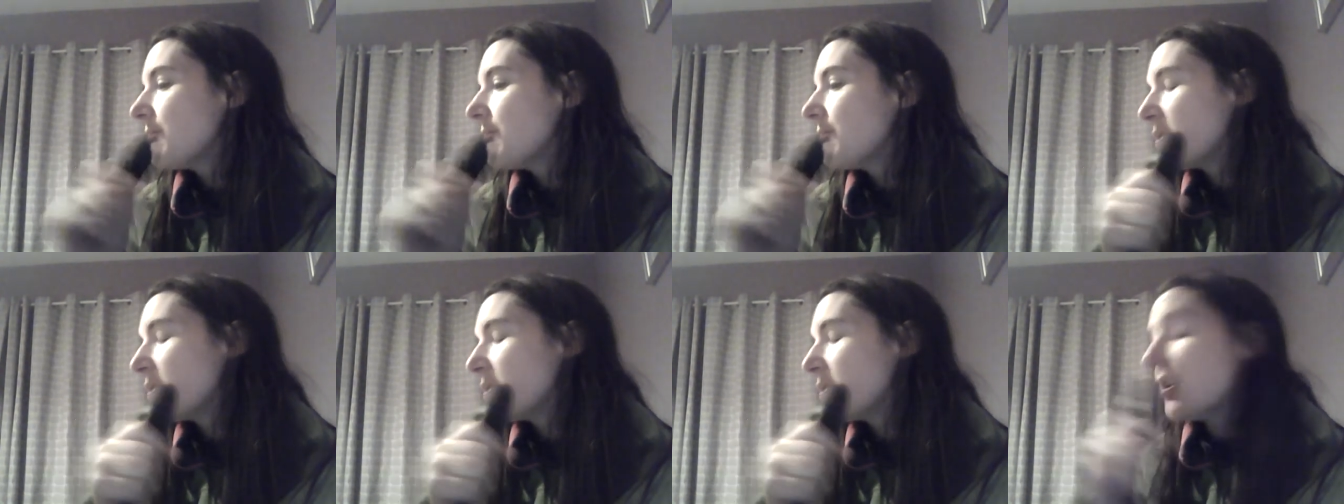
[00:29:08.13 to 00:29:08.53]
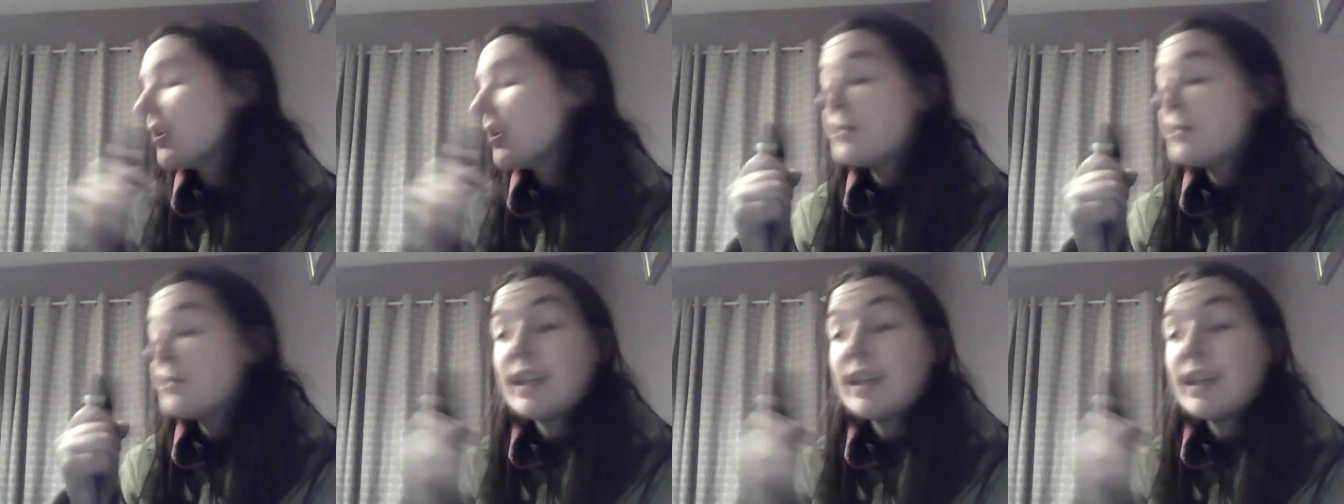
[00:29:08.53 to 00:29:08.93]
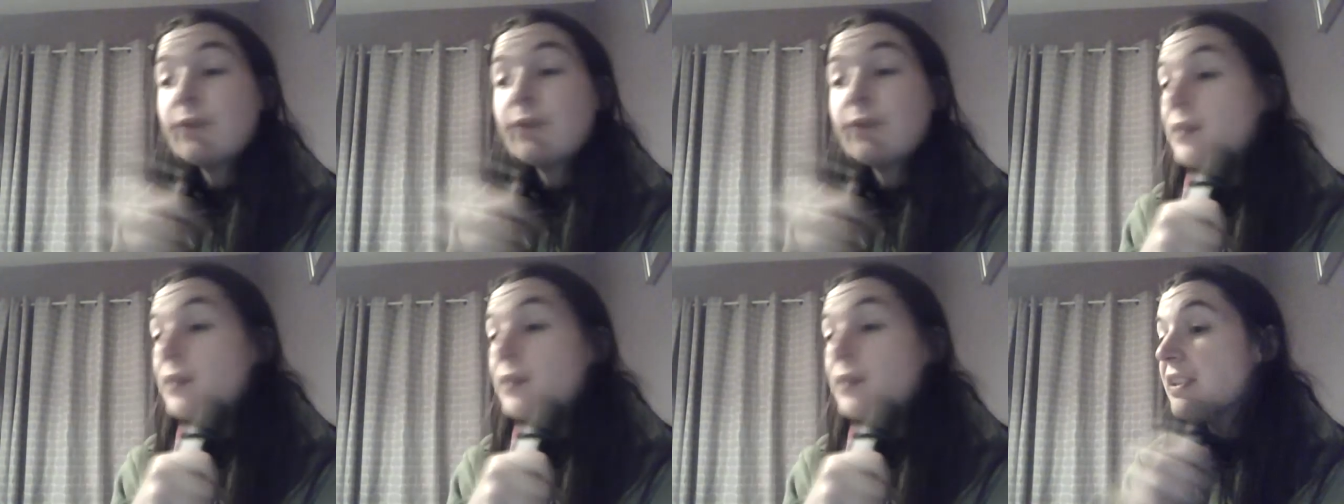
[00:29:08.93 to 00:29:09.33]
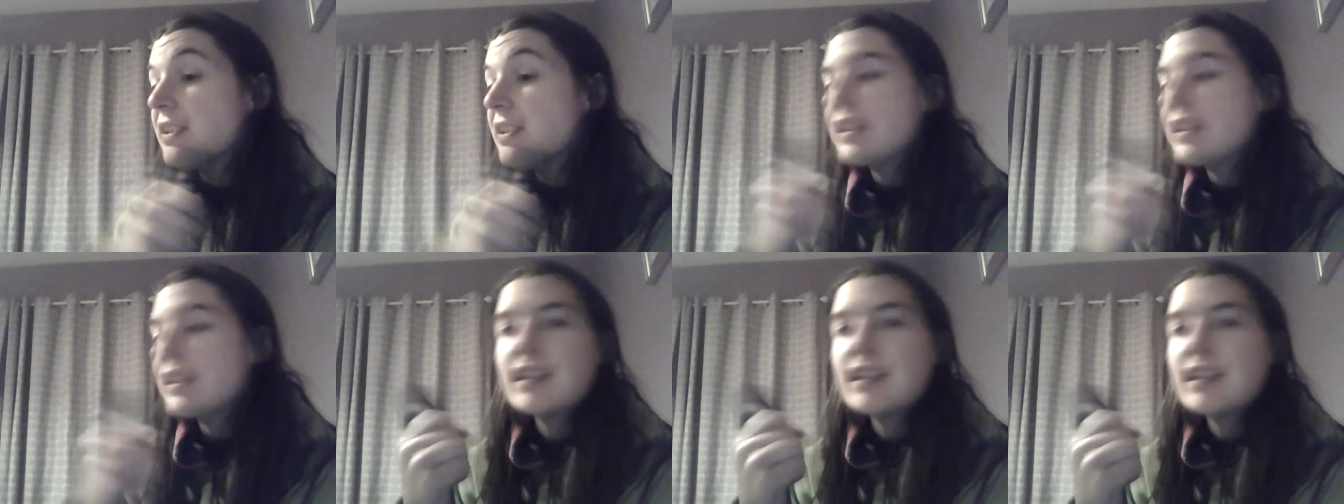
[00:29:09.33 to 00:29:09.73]
So I'll just be
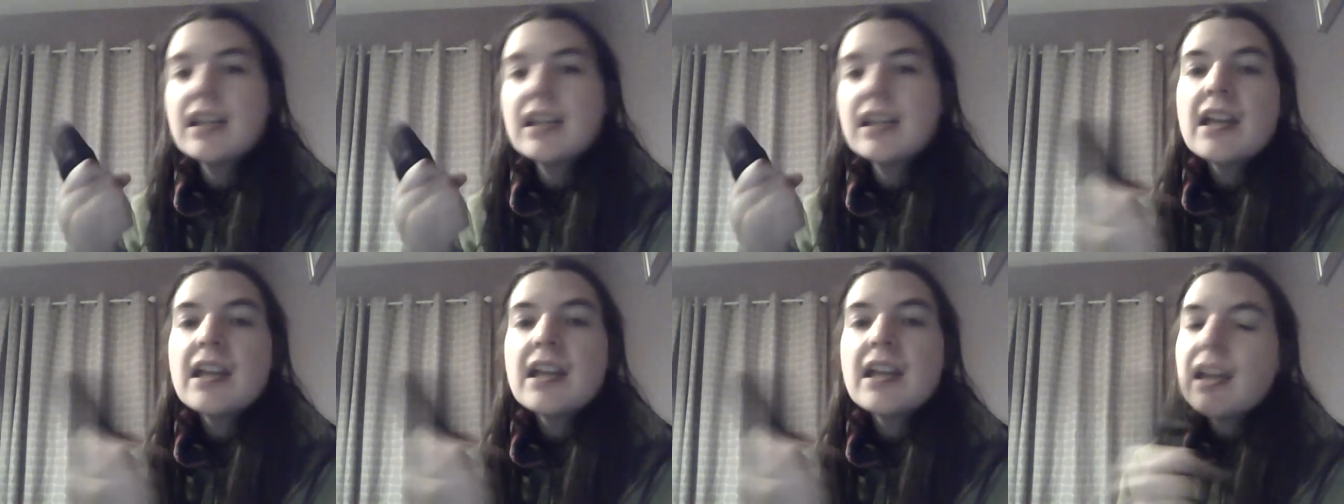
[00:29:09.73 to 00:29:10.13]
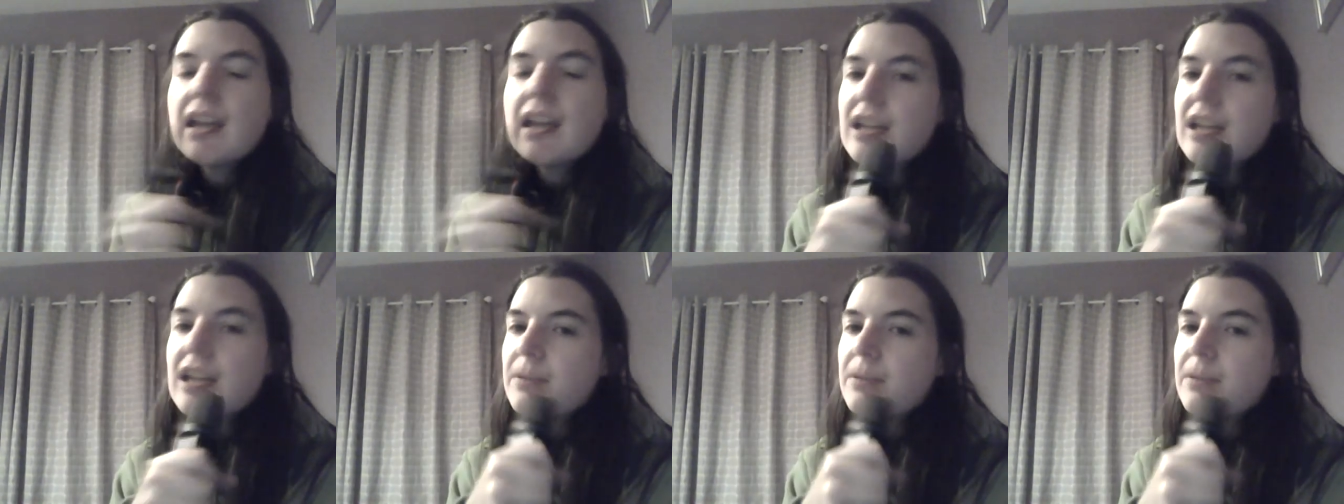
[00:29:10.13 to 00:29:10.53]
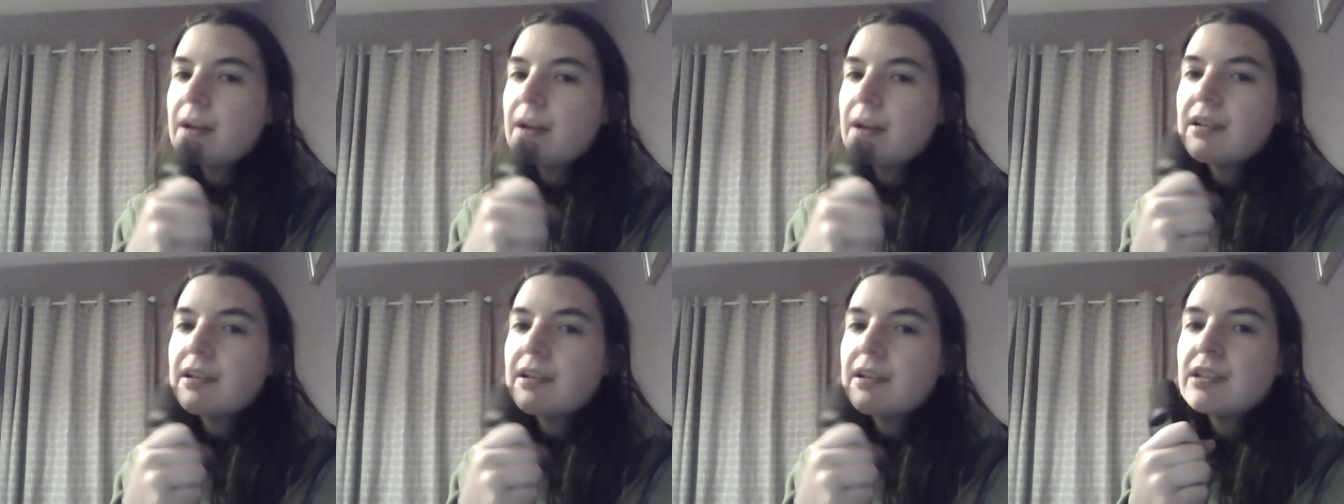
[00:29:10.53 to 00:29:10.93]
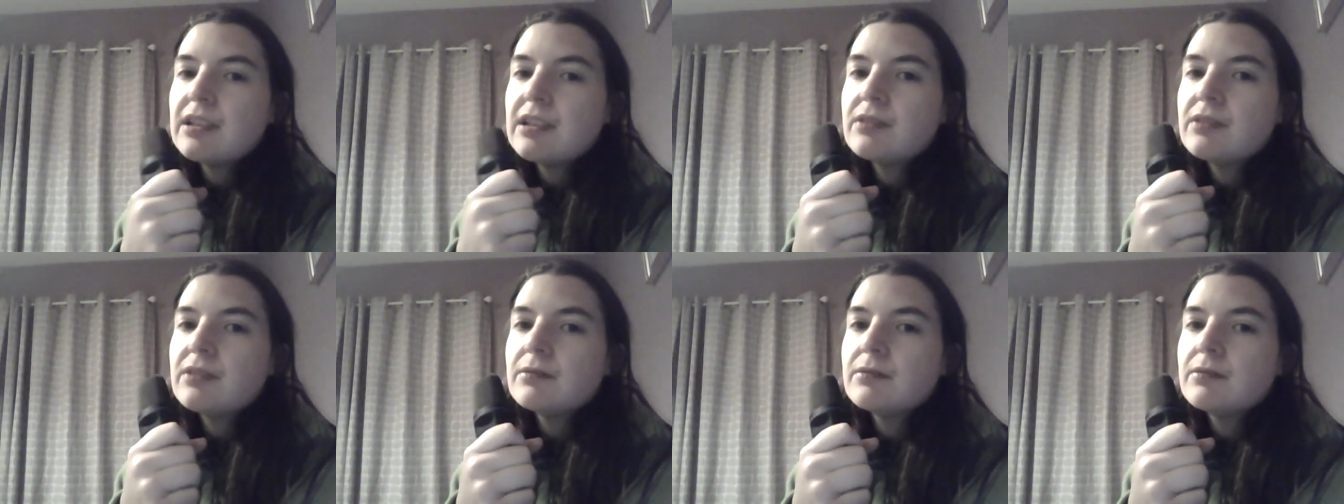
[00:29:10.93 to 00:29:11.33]
influencing, inspiring
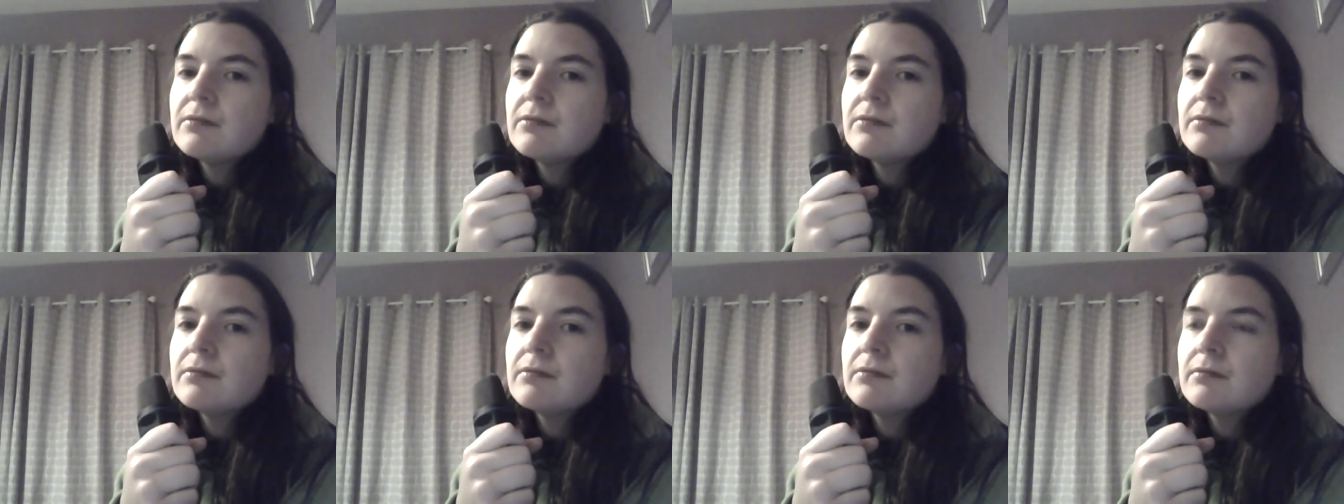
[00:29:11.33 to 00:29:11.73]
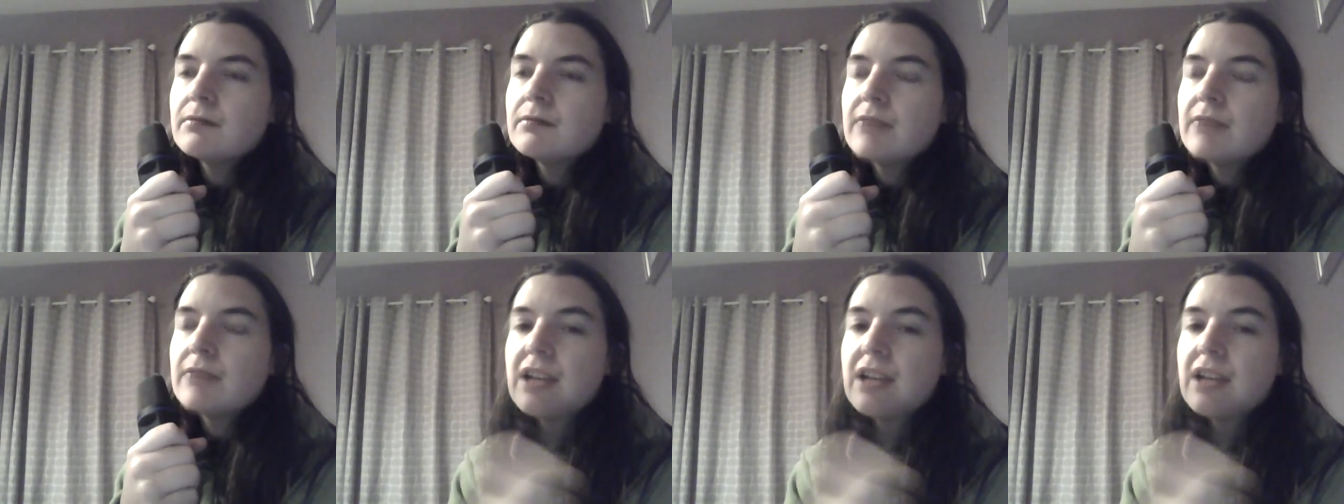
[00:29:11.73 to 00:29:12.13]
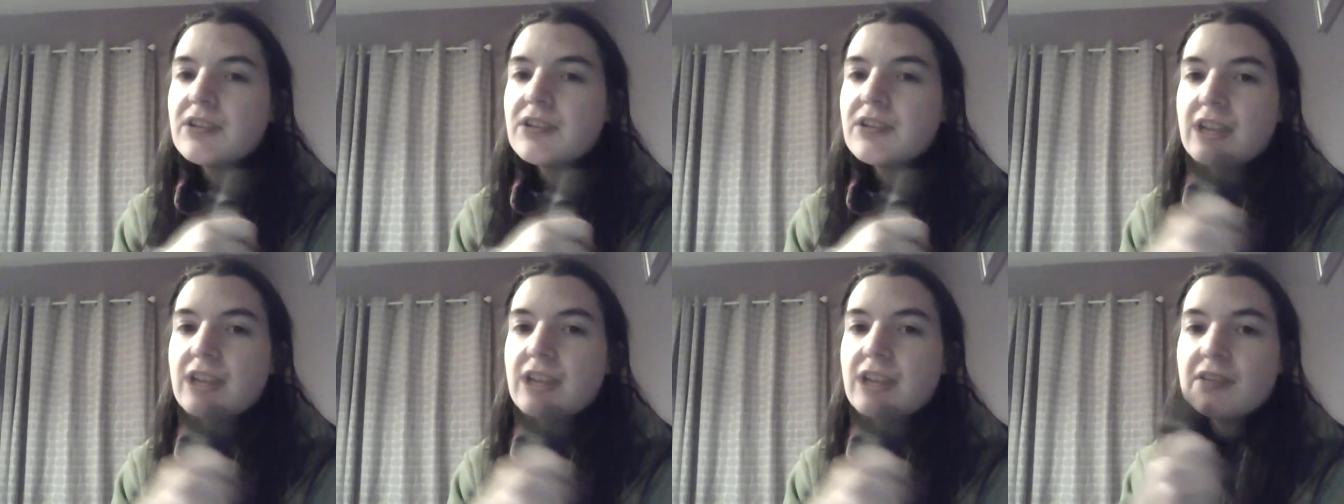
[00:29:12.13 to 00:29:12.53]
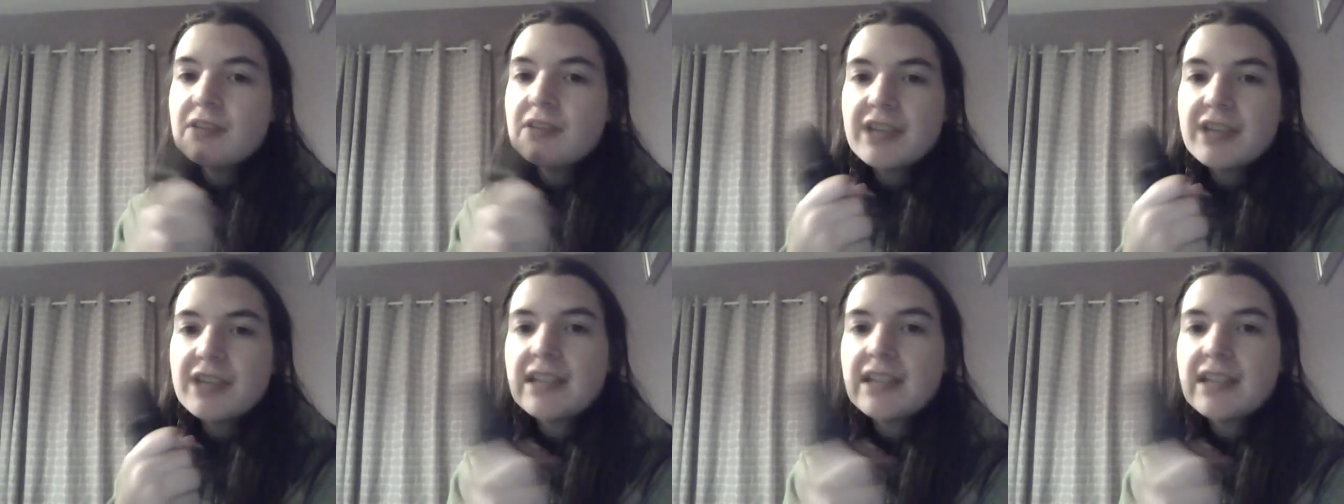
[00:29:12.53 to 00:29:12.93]
you,
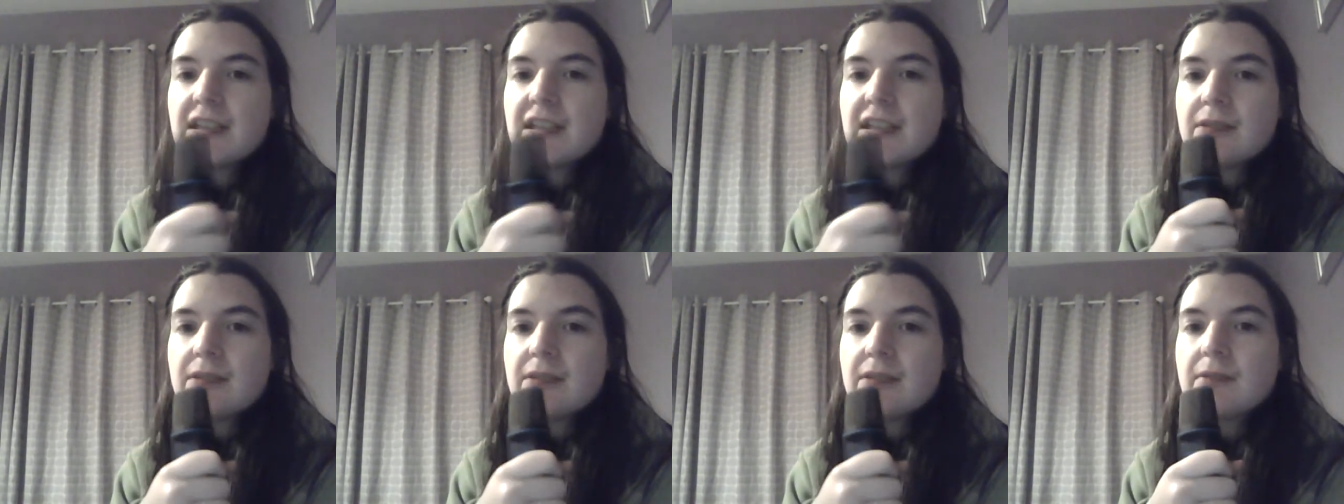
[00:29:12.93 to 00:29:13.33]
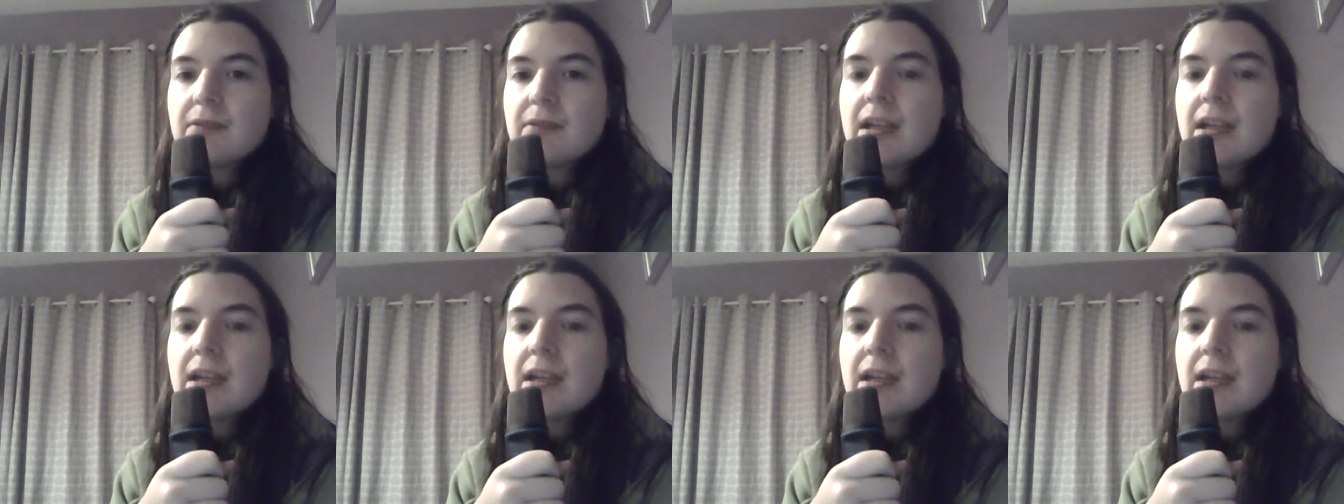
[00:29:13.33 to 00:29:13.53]
entertaining you,